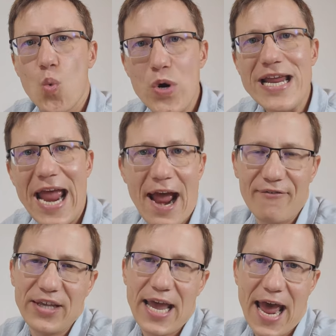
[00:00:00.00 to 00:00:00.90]
we
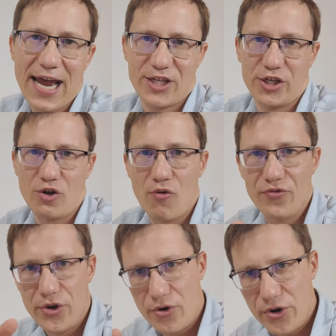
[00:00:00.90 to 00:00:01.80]
have the hashes
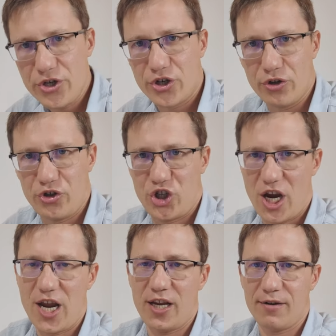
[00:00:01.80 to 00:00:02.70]
of the original
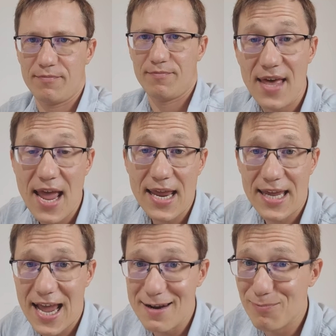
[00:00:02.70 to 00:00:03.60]
chain. They
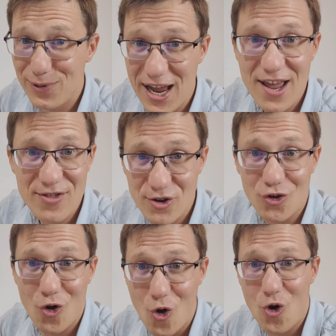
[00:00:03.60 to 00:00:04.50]
can play the
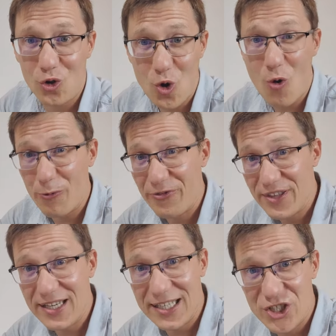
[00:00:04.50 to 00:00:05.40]
role of
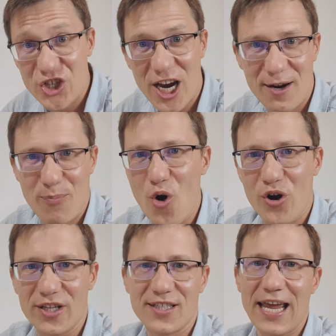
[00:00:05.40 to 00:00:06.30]
the
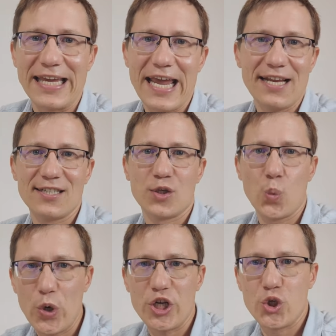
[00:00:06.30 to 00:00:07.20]
checkpoints against
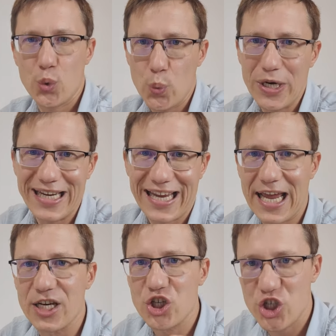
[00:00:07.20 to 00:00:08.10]
which we
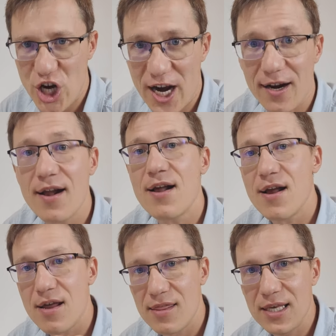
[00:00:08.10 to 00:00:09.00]
can check
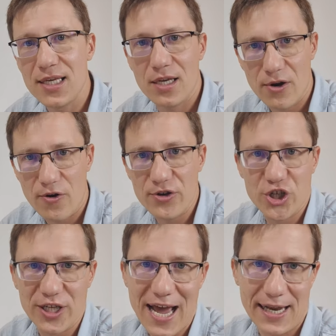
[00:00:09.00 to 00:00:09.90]
the
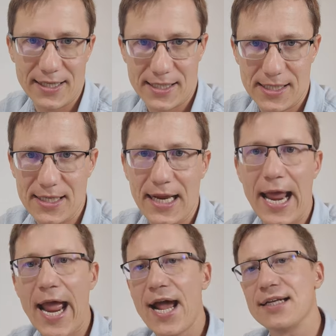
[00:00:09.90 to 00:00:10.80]
originality
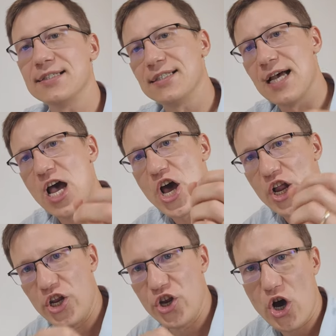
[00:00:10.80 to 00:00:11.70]
and
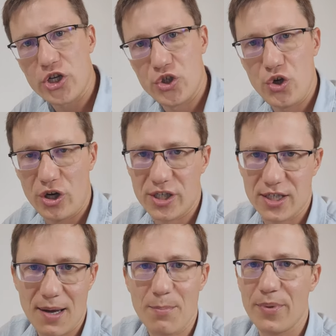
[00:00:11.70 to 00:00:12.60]
not to
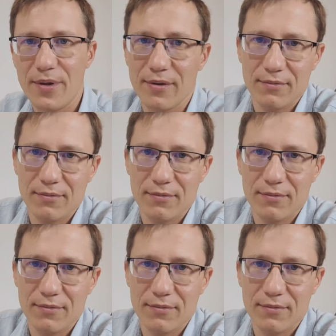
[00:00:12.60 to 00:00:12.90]
accept